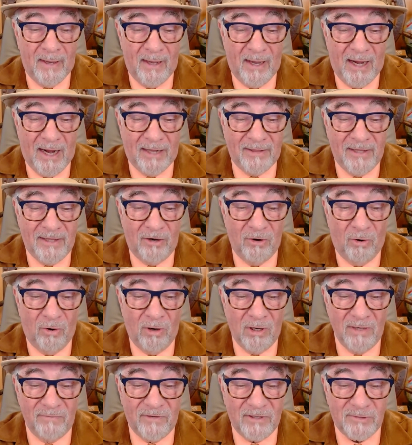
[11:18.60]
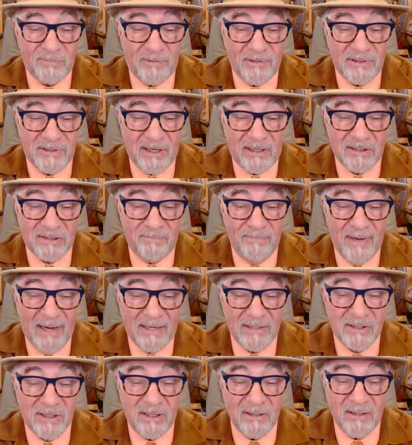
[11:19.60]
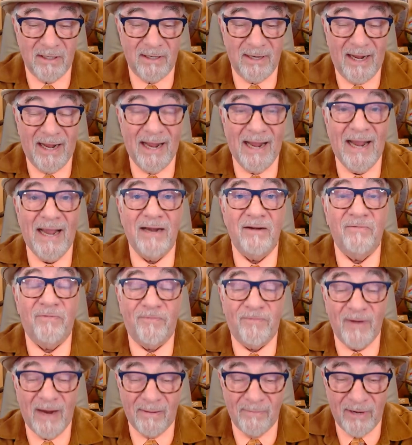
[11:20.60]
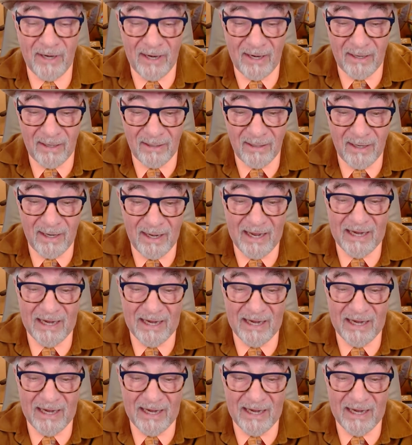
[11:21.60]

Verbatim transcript: and that all of us possess masculine and feminine